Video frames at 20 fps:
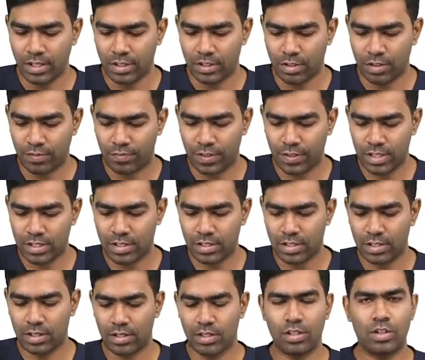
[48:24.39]
So
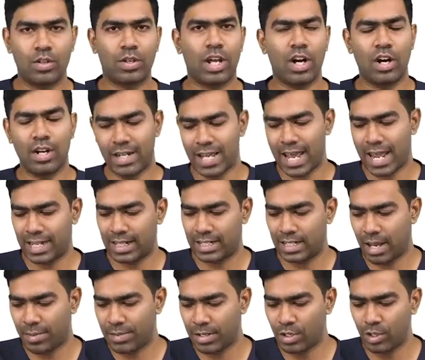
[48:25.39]
first, you
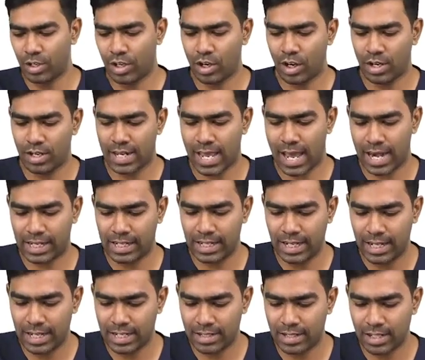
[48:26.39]
need not
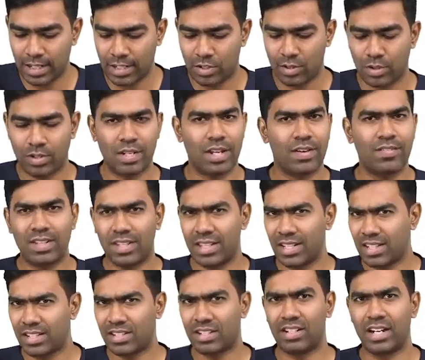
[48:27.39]
directly test the estrogen.
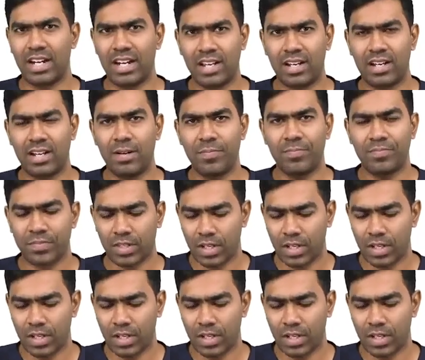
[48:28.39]
Everything is clinical.